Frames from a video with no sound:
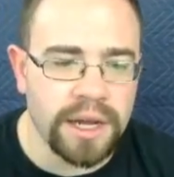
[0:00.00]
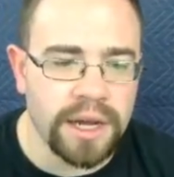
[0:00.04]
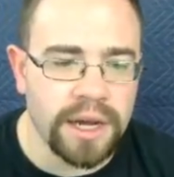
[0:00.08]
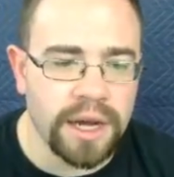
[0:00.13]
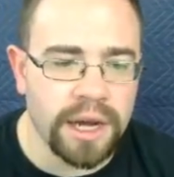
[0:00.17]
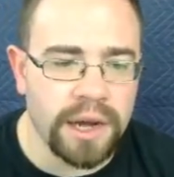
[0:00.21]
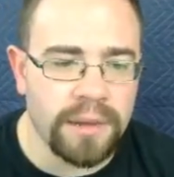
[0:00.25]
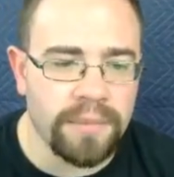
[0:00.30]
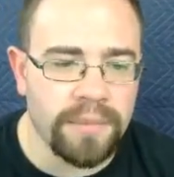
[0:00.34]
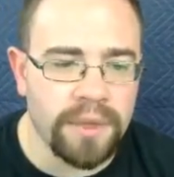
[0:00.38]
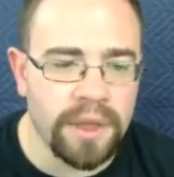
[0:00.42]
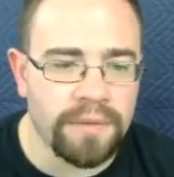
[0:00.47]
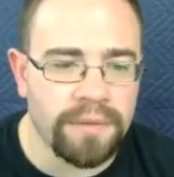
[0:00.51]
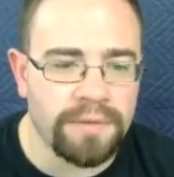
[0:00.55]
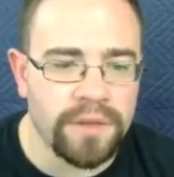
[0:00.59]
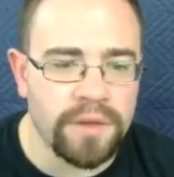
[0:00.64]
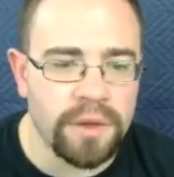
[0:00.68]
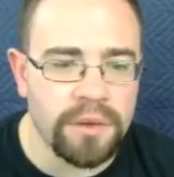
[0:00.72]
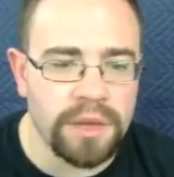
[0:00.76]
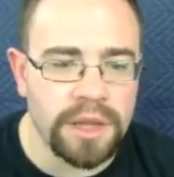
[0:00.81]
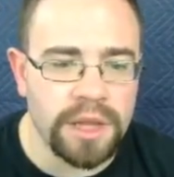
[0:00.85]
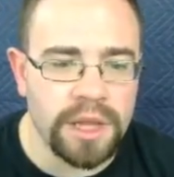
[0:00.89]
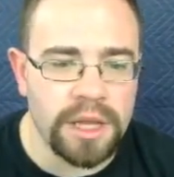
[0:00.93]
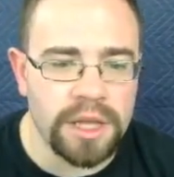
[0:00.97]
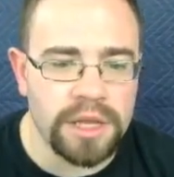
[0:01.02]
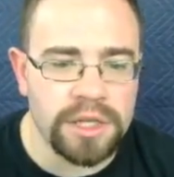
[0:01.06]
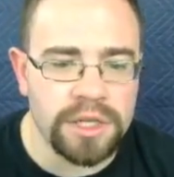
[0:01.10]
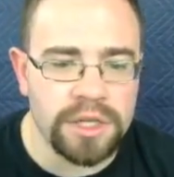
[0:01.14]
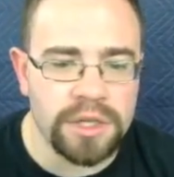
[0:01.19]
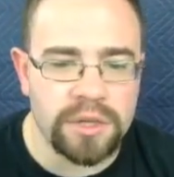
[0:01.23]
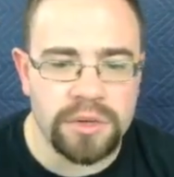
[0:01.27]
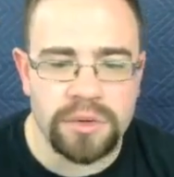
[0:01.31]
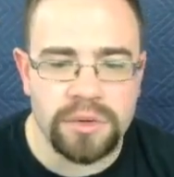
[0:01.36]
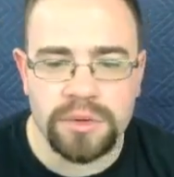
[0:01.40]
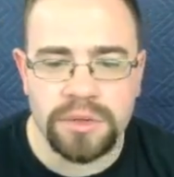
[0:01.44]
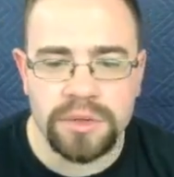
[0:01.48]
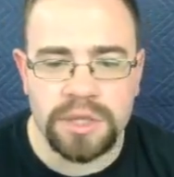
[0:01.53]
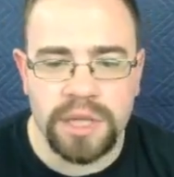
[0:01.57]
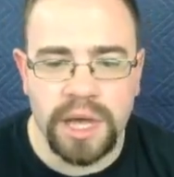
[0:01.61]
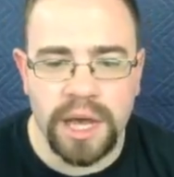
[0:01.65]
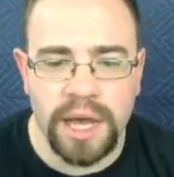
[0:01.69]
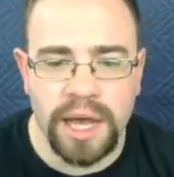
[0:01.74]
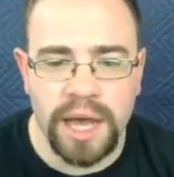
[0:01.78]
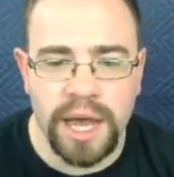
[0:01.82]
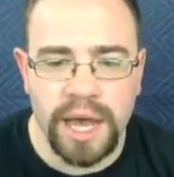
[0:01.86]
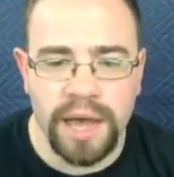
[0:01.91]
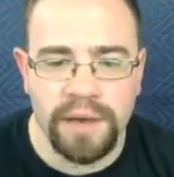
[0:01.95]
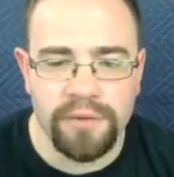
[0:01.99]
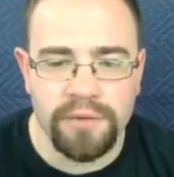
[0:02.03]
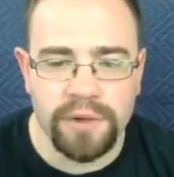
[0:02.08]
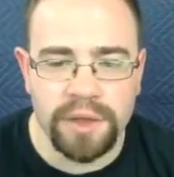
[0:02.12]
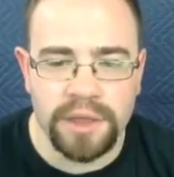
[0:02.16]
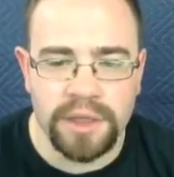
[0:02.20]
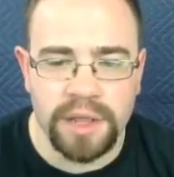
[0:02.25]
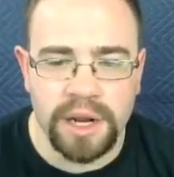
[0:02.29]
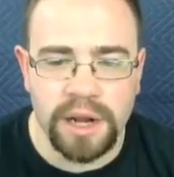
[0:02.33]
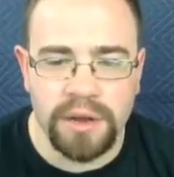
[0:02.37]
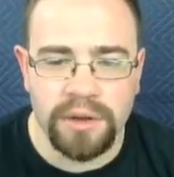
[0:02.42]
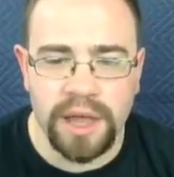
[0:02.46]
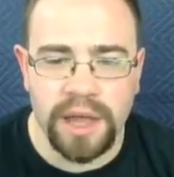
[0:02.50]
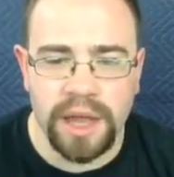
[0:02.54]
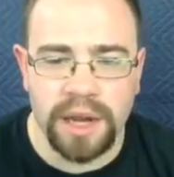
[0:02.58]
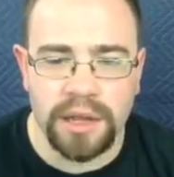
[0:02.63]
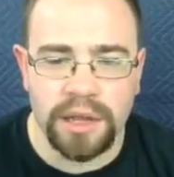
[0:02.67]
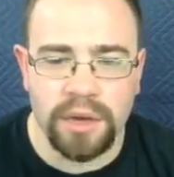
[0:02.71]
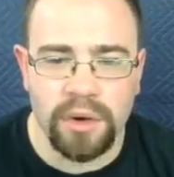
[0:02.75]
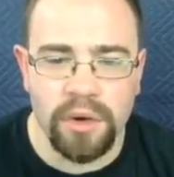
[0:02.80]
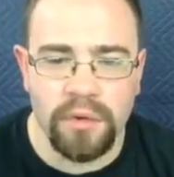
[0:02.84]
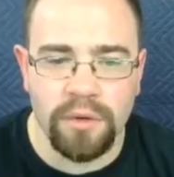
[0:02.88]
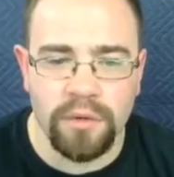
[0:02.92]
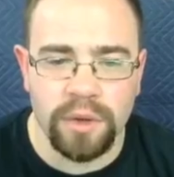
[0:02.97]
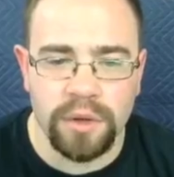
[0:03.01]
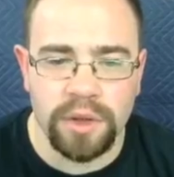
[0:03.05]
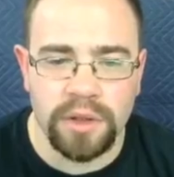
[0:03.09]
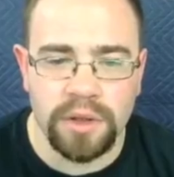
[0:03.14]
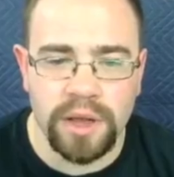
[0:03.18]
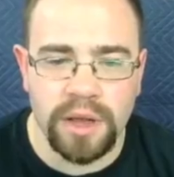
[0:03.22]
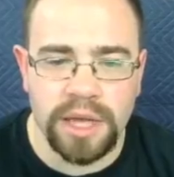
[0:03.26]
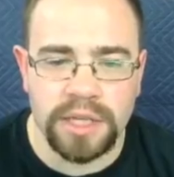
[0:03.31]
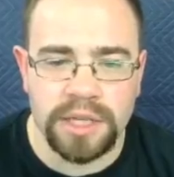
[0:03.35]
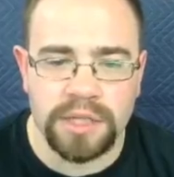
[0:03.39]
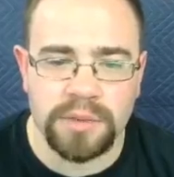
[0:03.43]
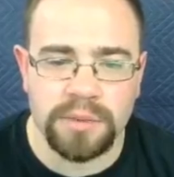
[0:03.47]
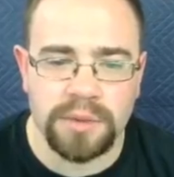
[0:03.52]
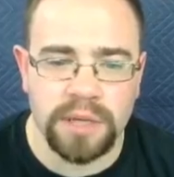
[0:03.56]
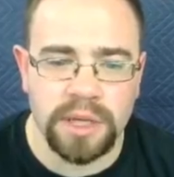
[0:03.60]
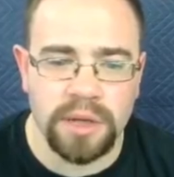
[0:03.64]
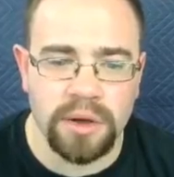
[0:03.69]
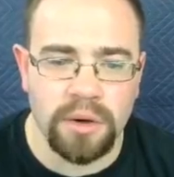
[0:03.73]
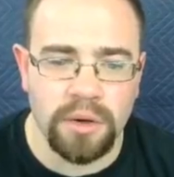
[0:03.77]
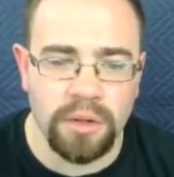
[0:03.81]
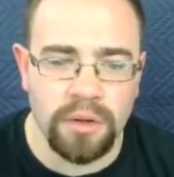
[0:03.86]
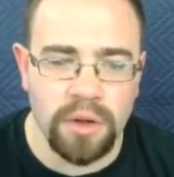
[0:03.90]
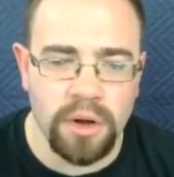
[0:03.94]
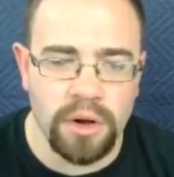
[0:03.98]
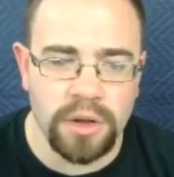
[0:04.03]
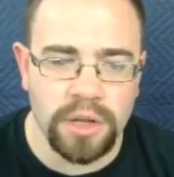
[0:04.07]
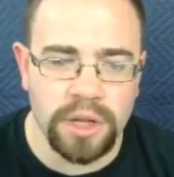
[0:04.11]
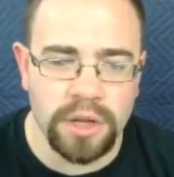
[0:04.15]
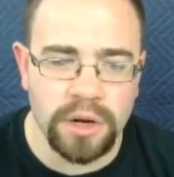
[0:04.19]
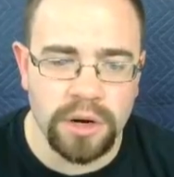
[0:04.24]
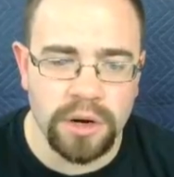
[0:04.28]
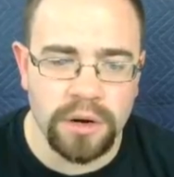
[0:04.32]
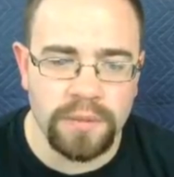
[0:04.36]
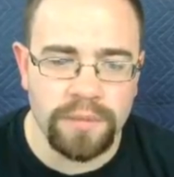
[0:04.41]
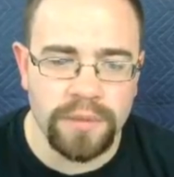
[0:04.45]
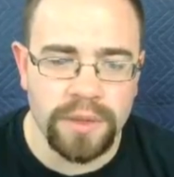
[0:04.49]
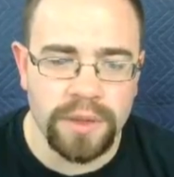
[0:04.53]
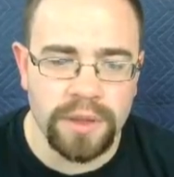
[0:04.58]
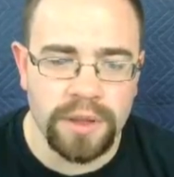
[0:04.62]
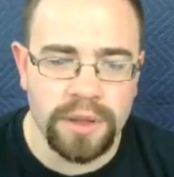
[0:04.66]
Um, a few of the issues I have with it, I'll kind of go over with you guys as we go along here.